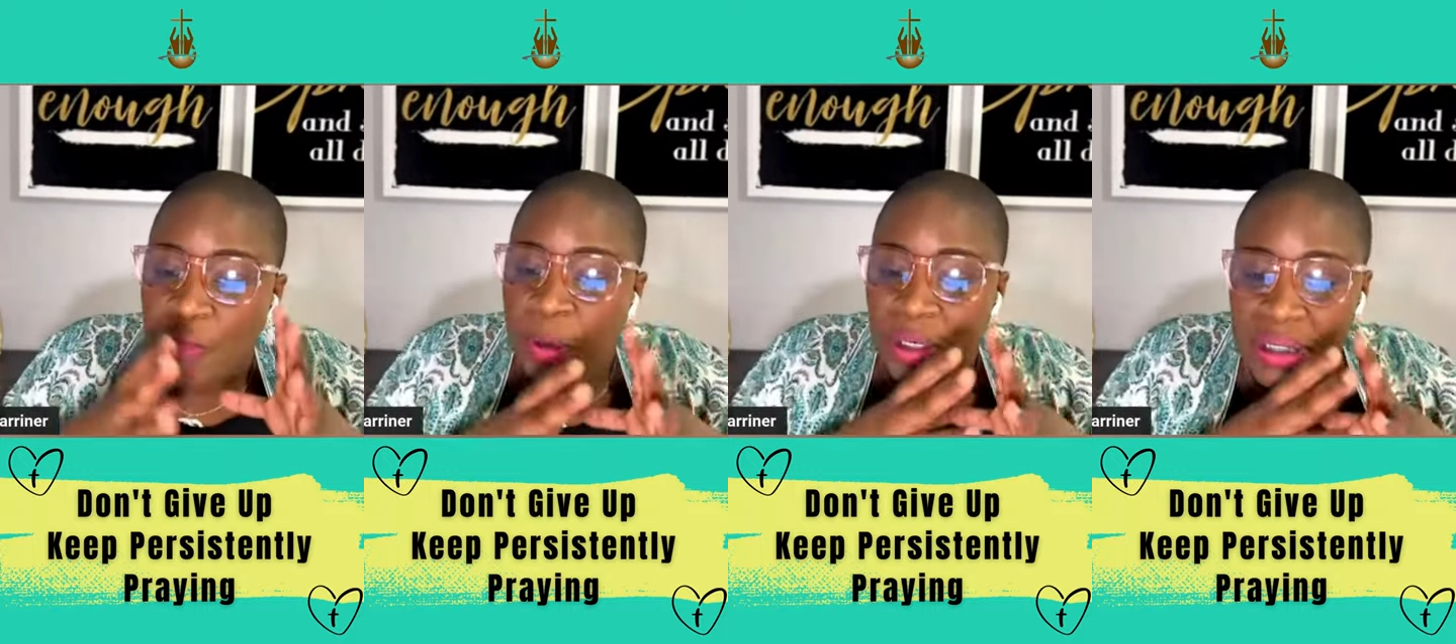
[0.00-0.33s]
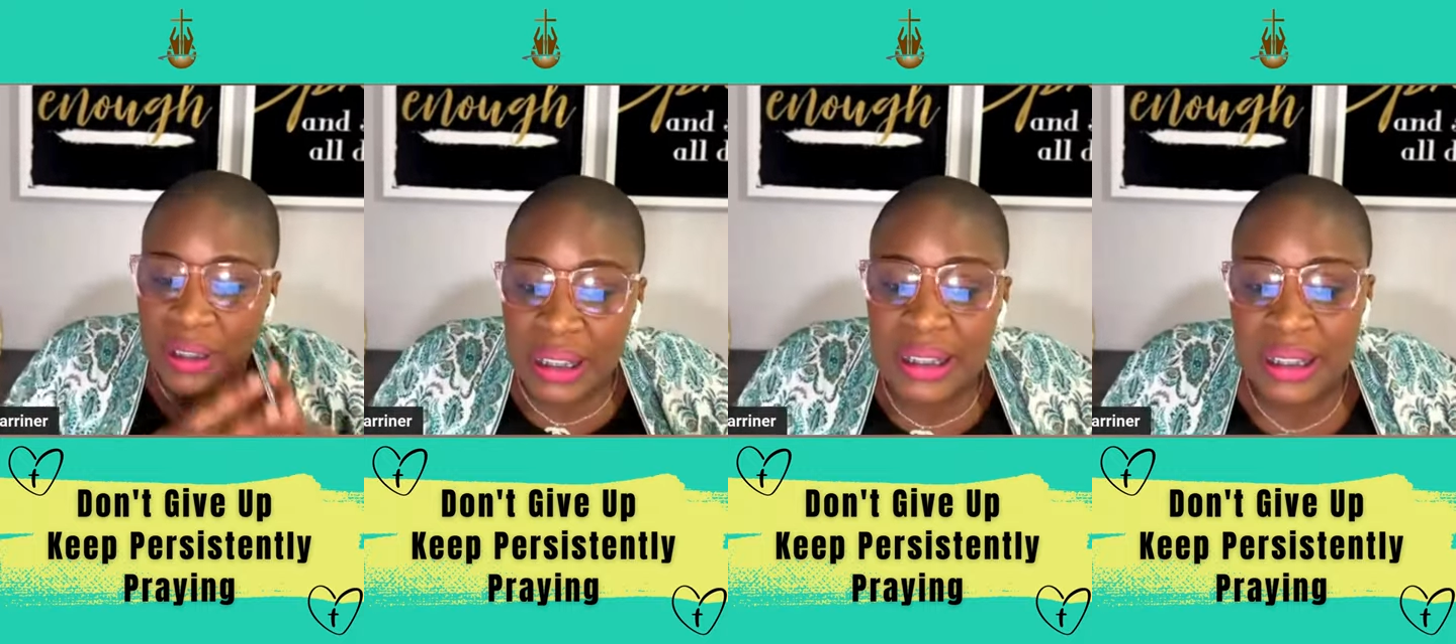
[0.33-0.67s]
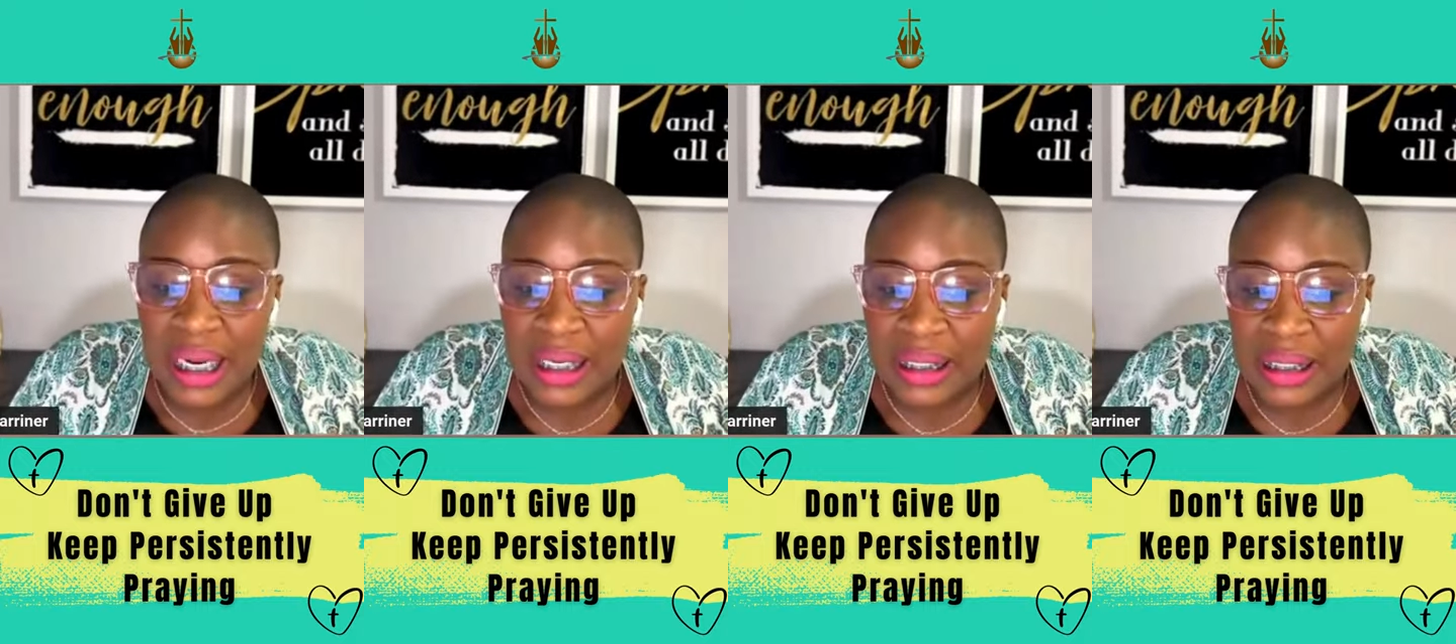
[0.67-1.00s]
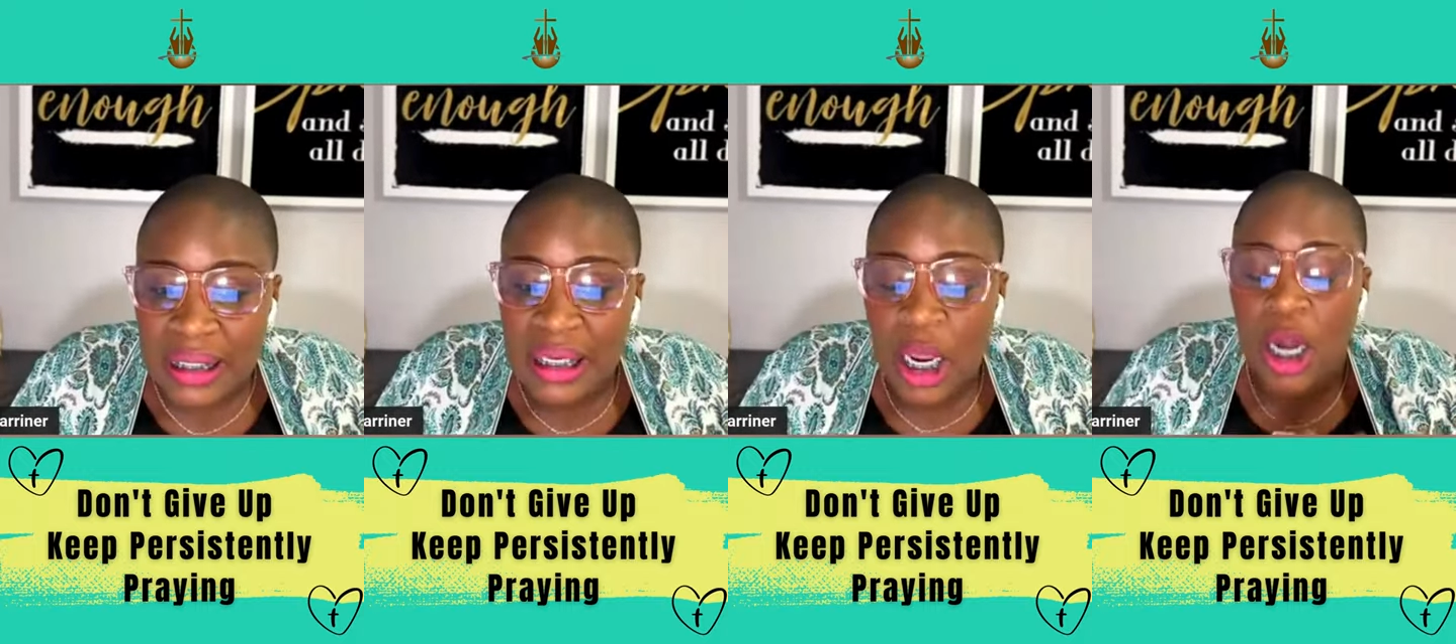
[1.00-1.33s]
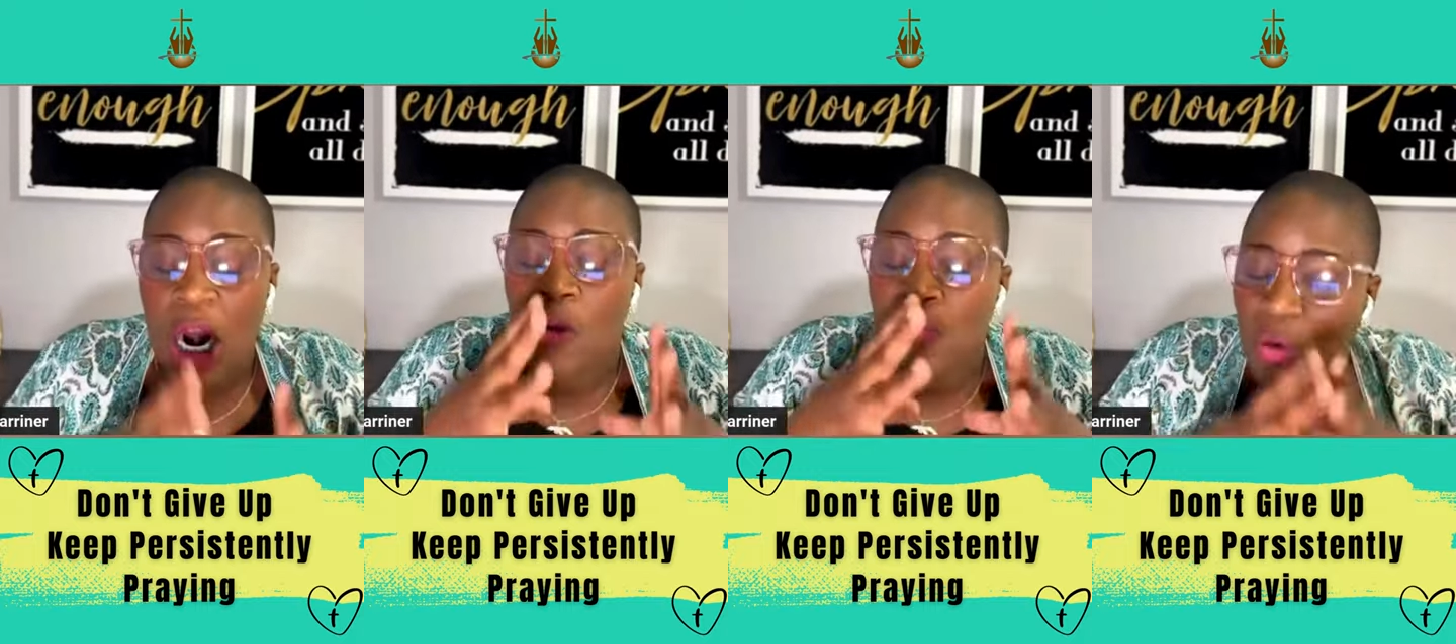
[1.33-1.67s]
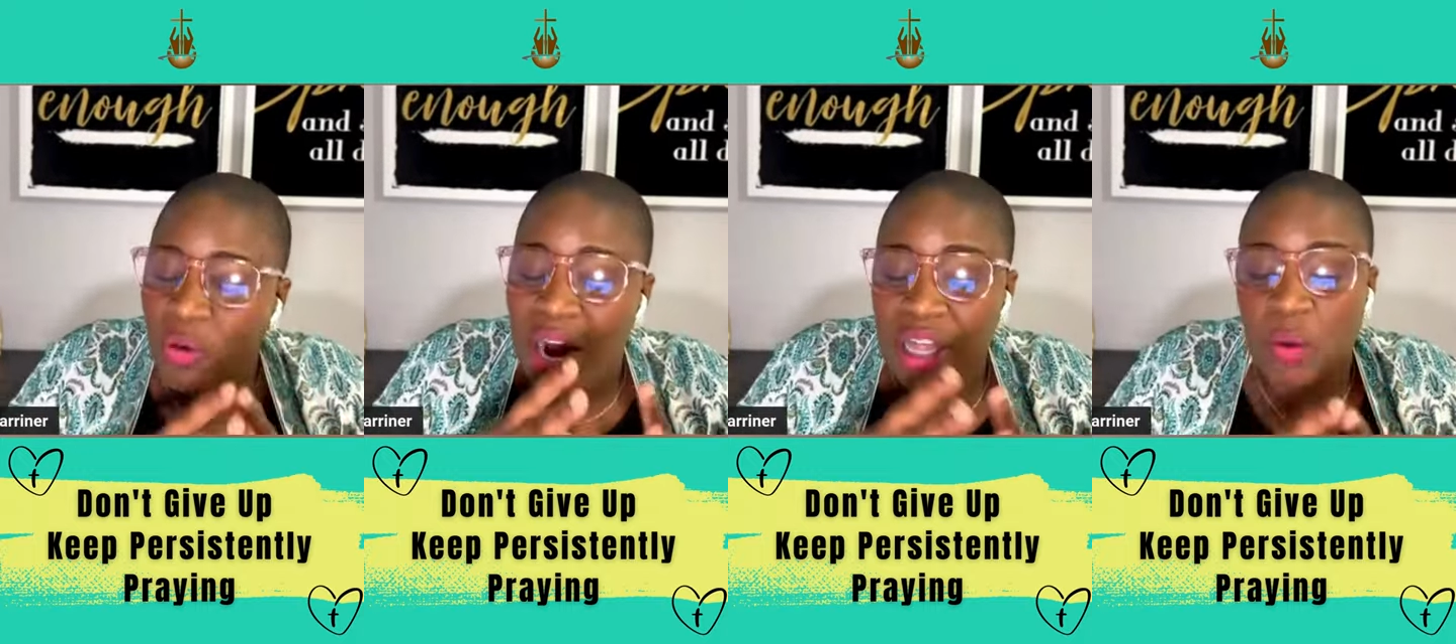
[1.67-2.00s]
persistent,
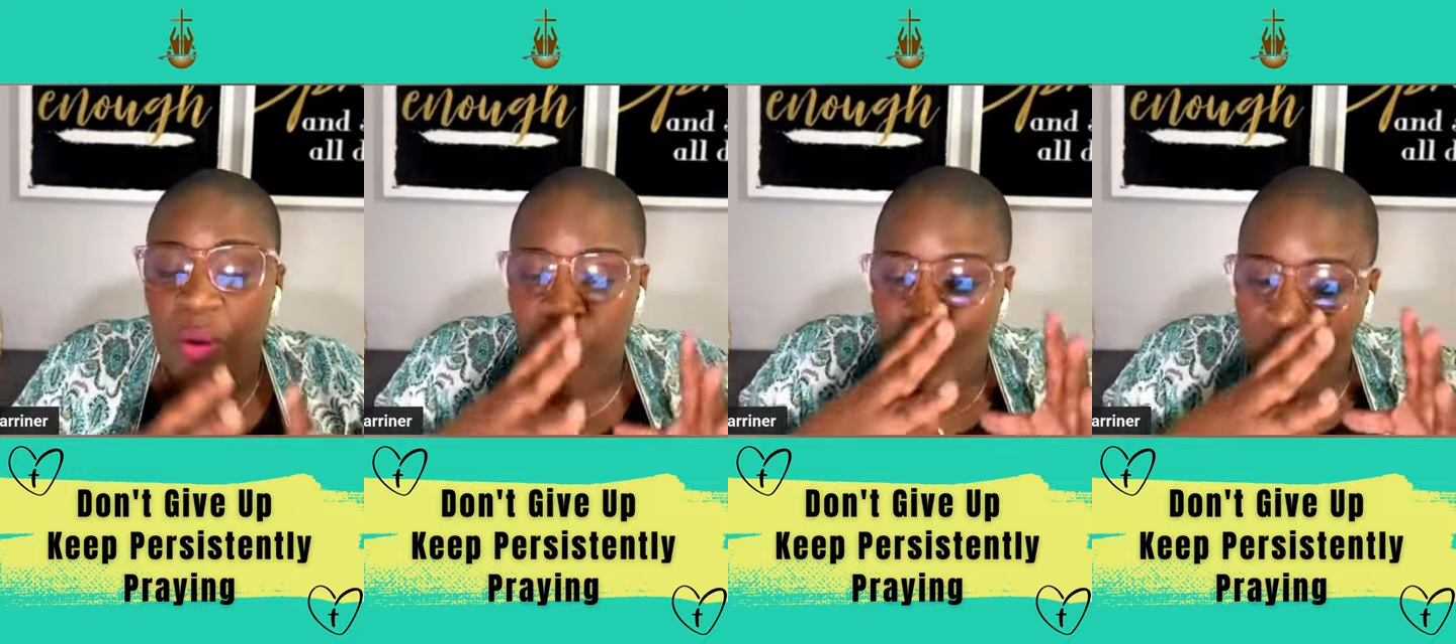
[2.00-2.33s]
rather with